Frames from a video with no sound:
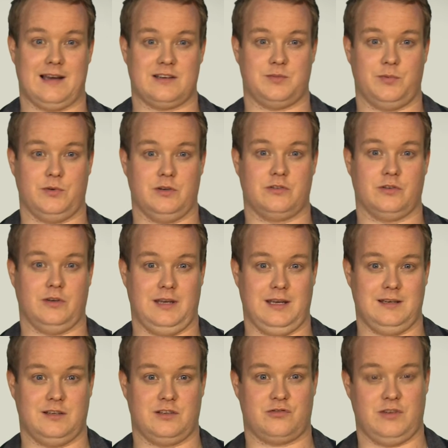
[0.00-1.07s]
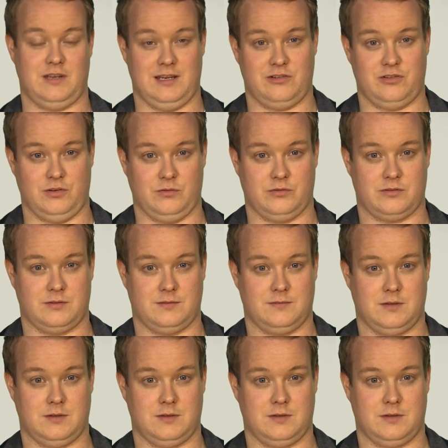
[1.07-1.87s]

experts on industry issues.